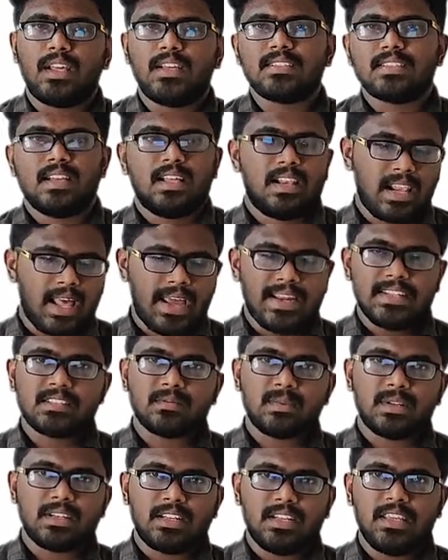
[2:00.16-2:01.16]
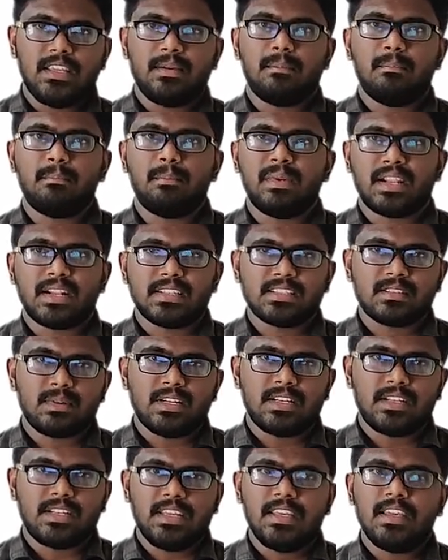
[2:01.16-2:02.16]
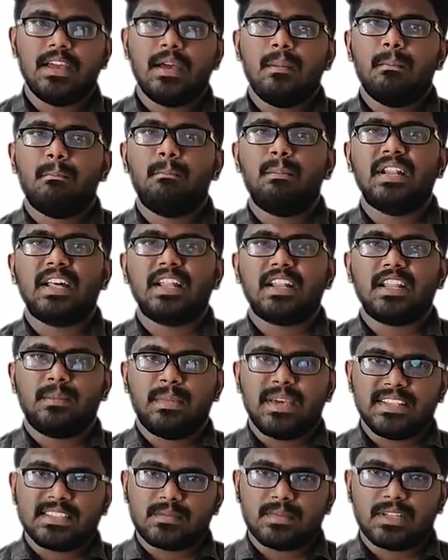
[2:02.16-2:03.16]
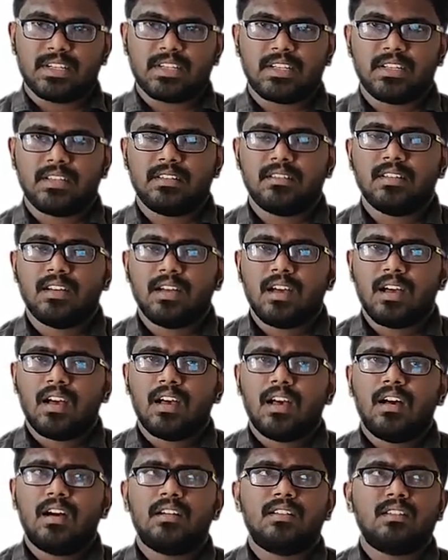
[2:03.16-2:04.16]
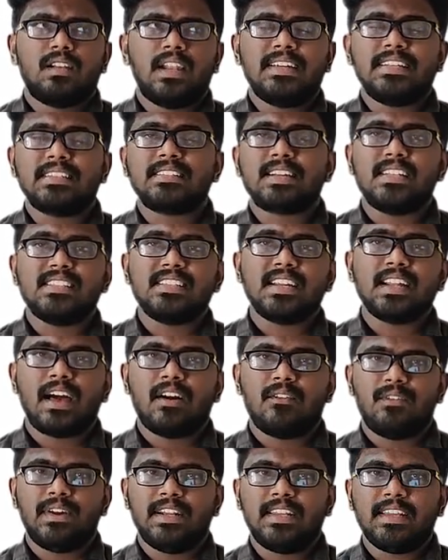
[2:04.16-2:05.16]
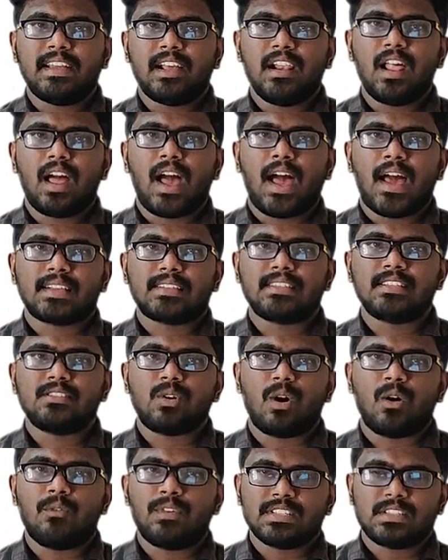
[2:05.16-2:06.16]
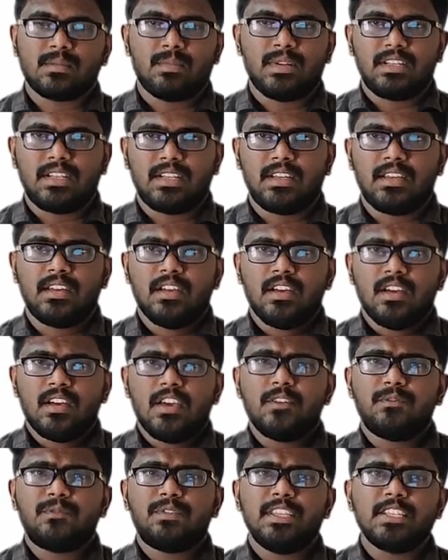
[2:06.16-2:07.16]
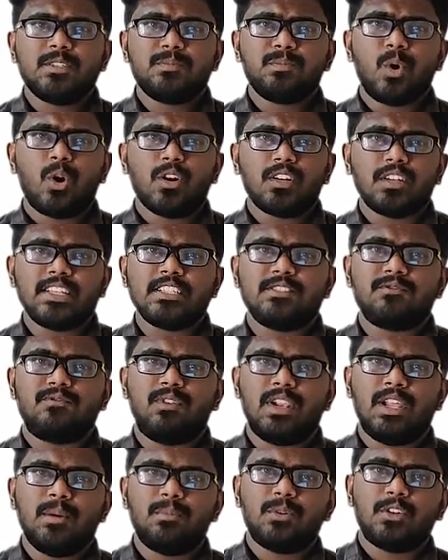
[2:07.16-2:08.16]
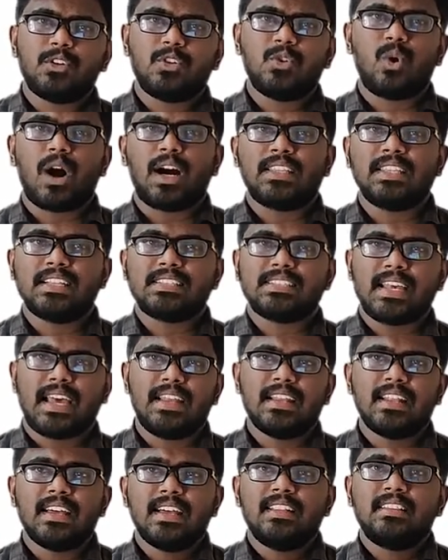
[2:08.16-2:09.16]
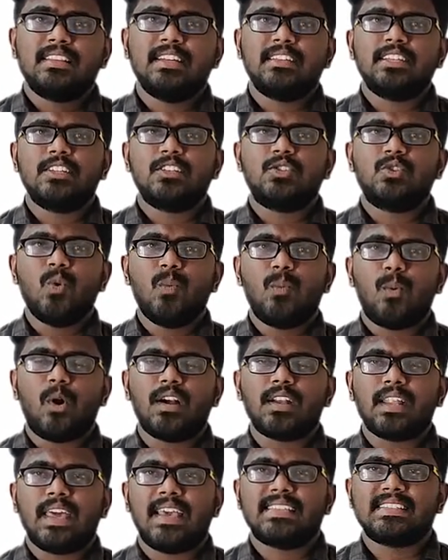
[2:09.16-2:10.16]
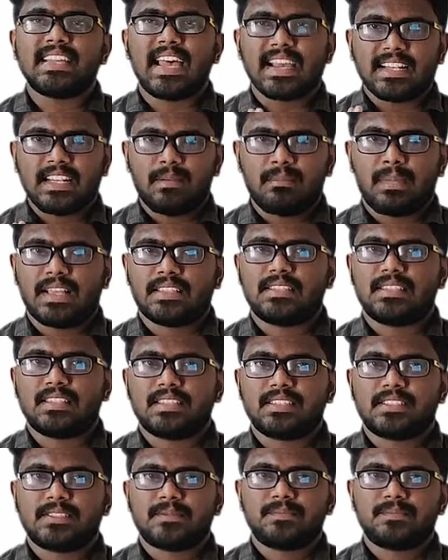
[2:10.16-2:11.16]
as line symmetry, mirror image symmetry. Let us consider a vertical axis of a symmetry. If this part is flipped to other side, then the 2 parts exactly matches.